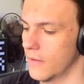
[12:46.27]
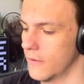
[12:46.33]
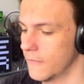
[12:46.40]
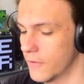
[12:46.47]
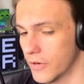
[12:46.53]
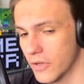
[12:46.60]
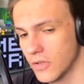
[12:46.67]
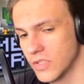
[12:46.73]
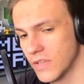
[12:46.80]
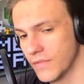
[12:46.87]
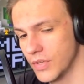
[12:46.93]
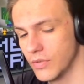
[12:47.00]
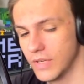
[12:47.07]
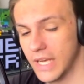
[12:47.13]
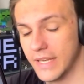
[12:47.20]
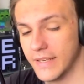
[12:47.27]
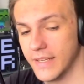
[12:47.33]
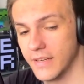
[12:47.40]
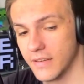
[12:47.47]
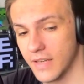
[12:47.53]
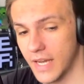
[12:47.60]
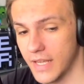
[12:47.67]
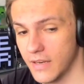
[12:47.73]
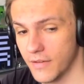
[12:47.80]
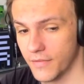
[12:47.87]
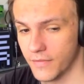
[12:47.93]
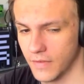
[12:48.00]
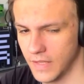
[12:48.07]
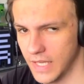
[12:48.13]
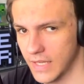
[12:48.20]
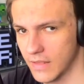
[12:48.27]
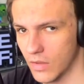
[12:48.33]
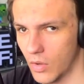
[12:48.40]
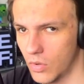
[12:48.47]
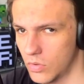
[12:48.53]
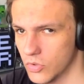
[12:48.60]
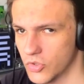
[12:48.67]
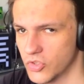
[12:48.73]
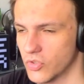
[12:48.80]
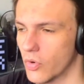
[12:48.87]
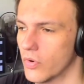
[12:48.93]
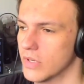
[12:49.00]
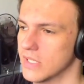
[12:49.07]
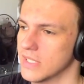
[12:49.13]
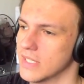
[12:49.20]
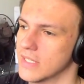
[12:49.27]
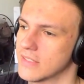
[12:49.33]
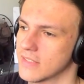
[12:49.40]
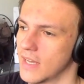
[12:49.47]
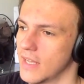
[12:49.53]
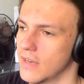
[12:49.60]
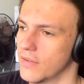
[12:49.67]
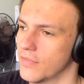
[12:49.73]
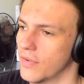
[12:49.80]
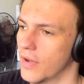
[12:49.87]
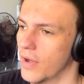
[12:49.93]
For those of you that didn't kind of get the whole story, it's kind of